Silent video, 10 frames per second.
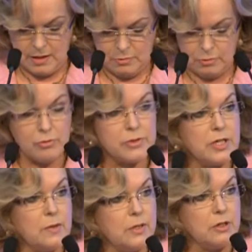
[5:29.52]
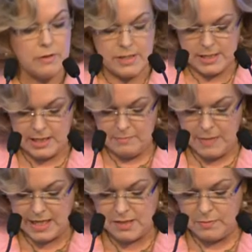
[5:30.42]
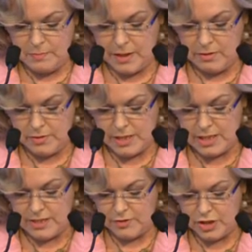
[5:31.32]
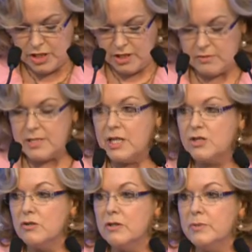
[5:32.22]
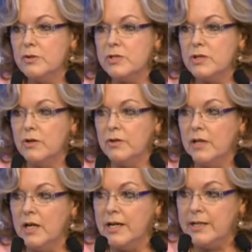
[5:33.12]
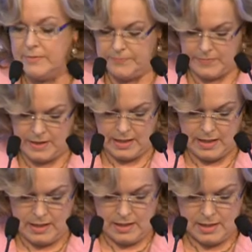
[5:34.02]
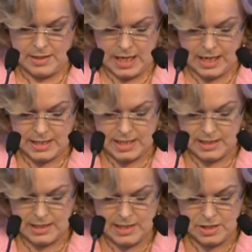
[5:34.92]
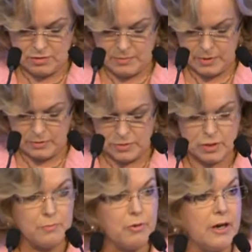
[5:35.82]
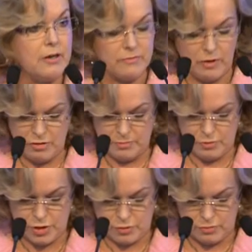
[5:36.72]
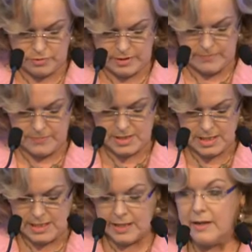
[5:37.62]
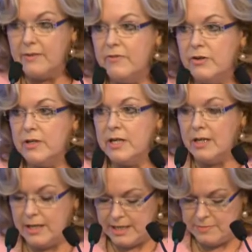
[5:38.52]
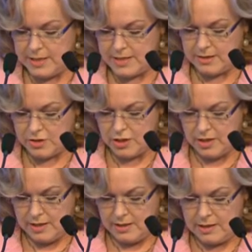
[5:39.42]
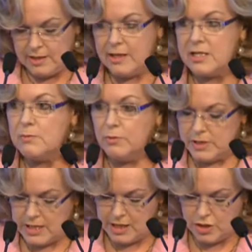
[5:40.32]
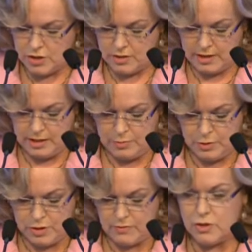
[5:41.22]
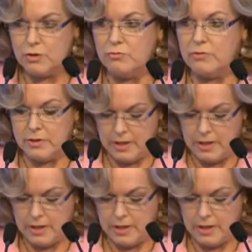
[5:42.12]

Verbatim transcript: We're also increasing maximum penalties for child sexual abuse online, targeting these criminals who prey on vulnerable children, sending a very clear message that the exploitation and abuse of children